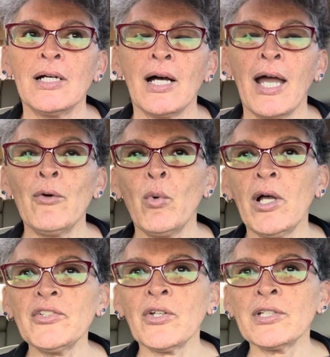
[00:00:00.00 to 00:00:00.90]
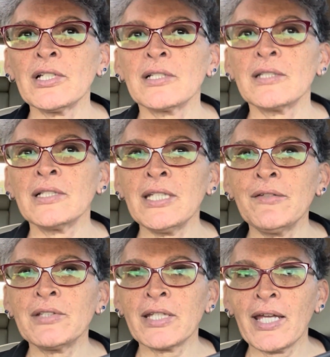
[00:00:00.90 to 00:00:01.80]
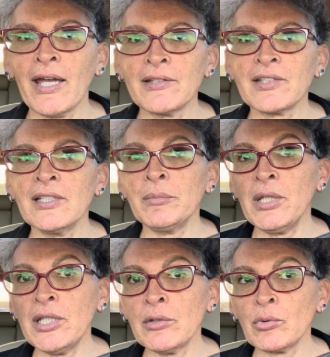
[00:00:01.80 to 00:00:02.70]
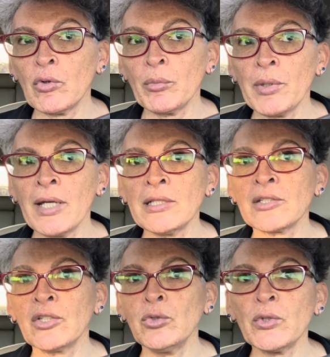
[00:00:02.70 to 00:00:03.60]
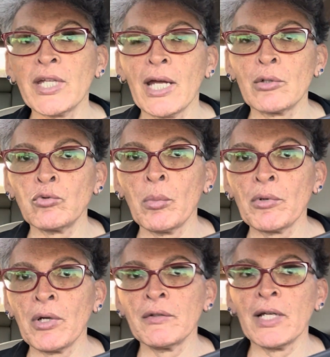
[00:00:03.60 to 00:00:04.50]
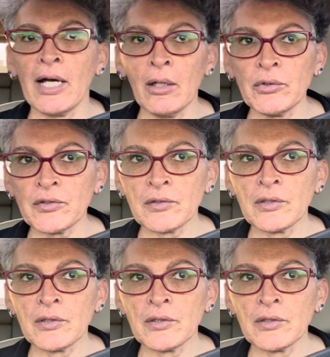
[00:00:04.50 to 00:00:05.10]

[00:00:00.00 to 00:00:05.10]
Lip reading: I was gonna leave the cats in the media room and let the new cat roam around the house.